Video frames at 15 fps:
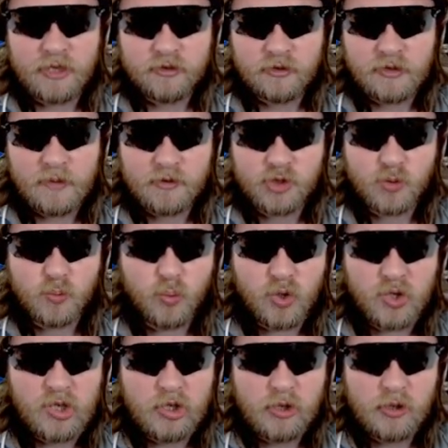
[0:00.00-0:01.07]
So that was
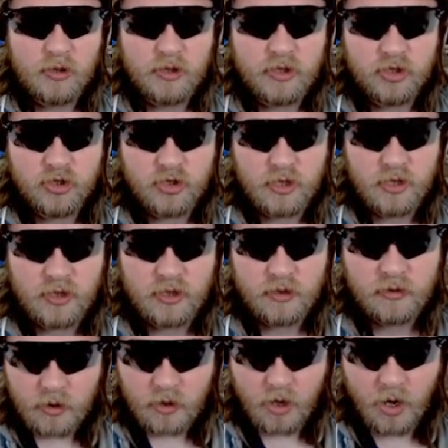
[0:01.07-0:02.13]
really shitty.
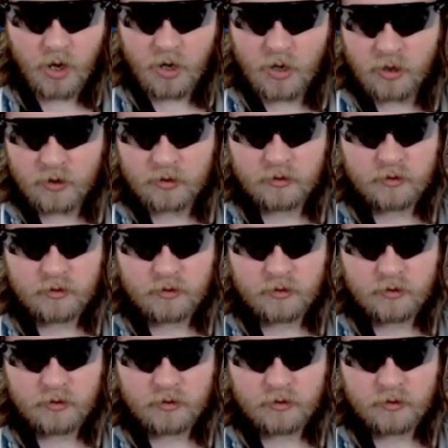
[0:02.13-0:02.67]
Oh!